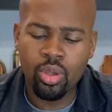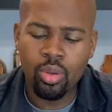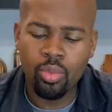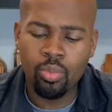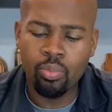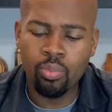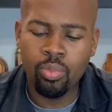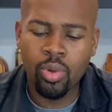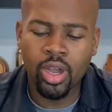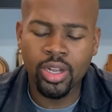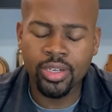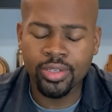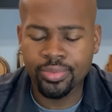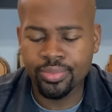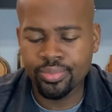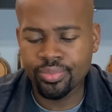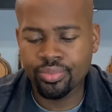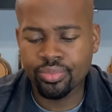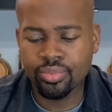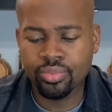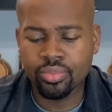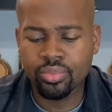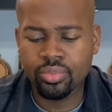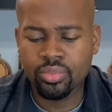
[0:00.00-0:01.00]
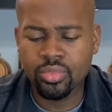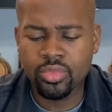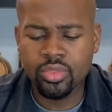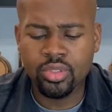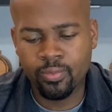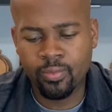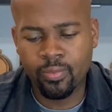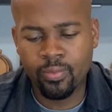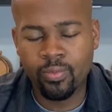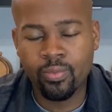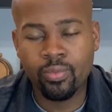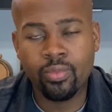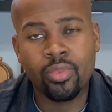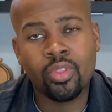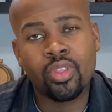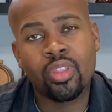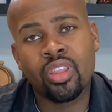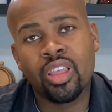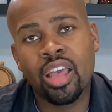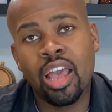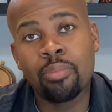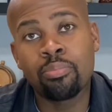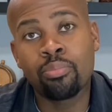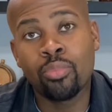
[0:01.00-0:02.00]
But
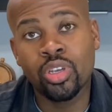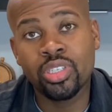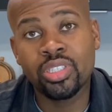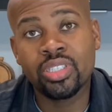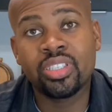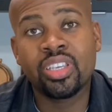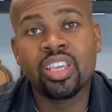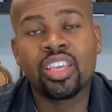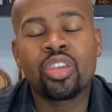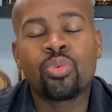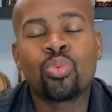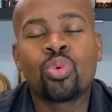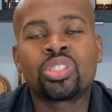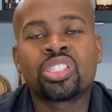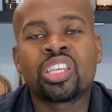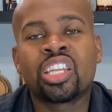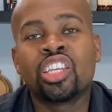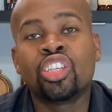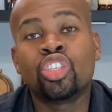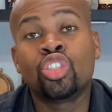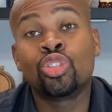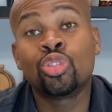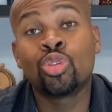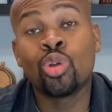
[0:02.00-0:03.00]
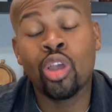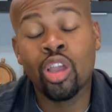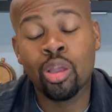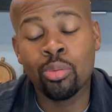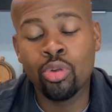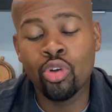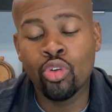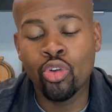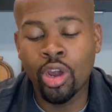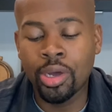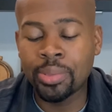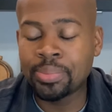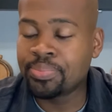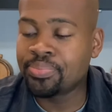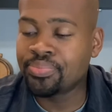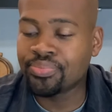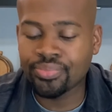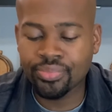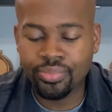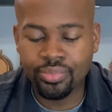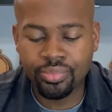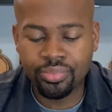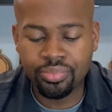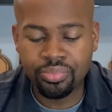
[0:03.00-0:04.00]
I must say it was an enjoyable rum.
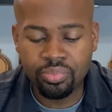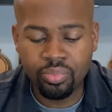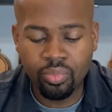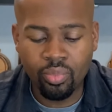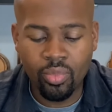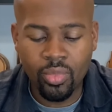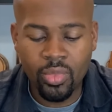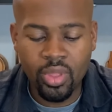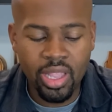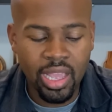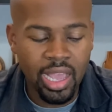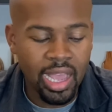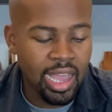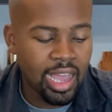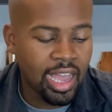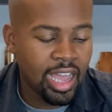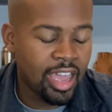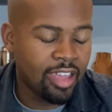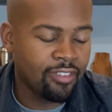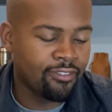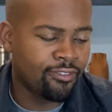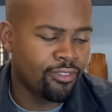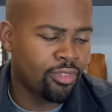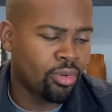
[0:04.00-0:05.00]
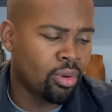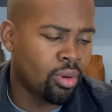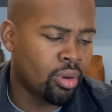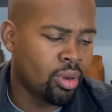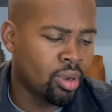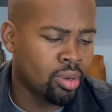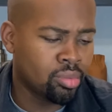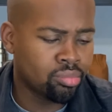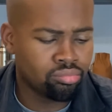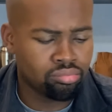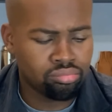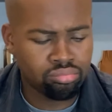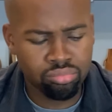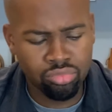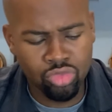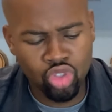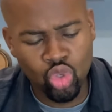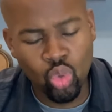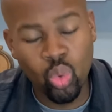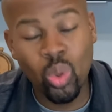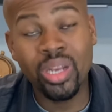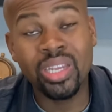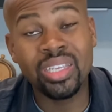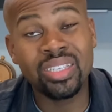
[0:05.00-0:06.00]
And for
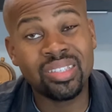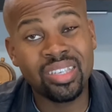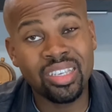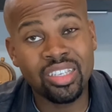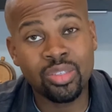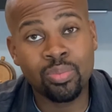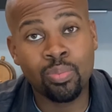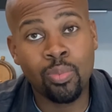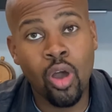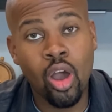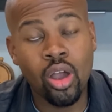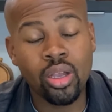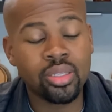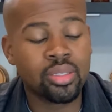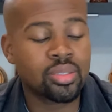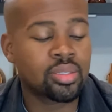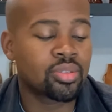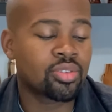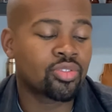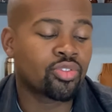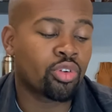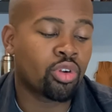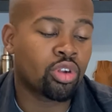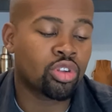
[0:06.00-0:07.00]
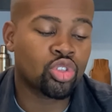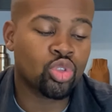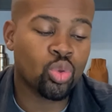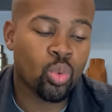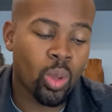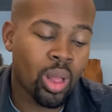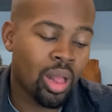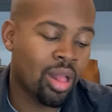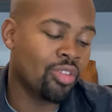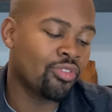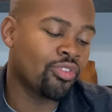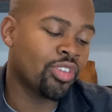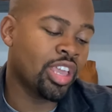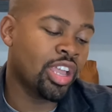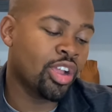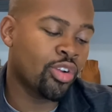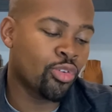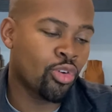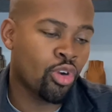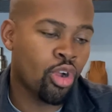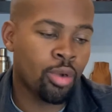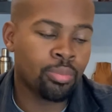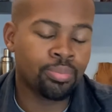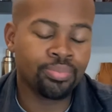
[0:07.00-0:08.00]
26 bucks for a 12 year
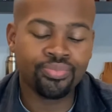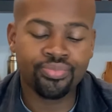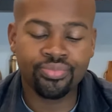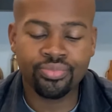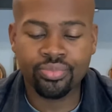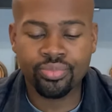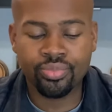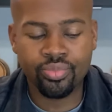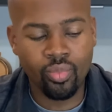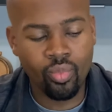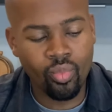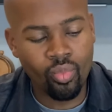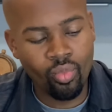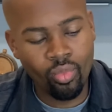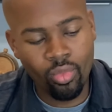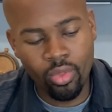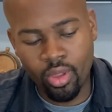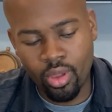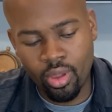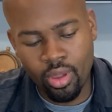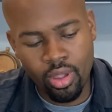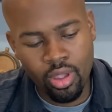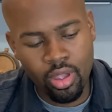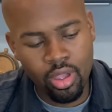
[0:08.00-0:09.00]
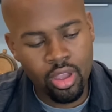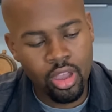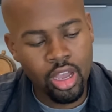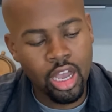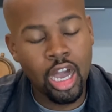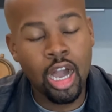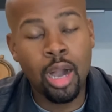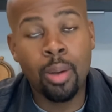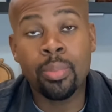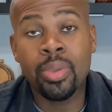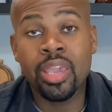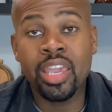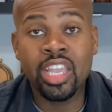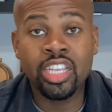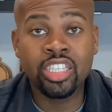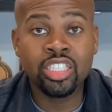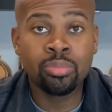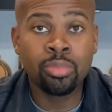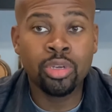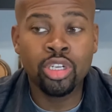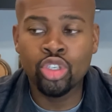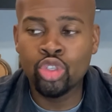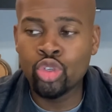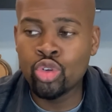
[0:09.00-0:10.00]
rum, um, aged
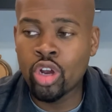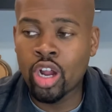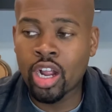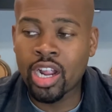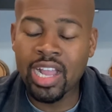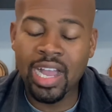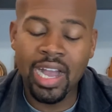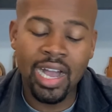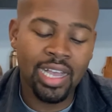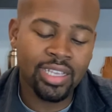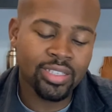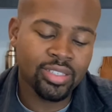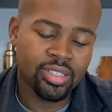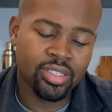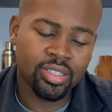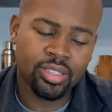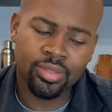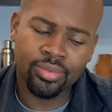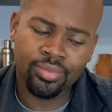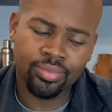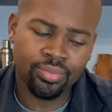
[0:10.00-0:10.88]
Madeira casks.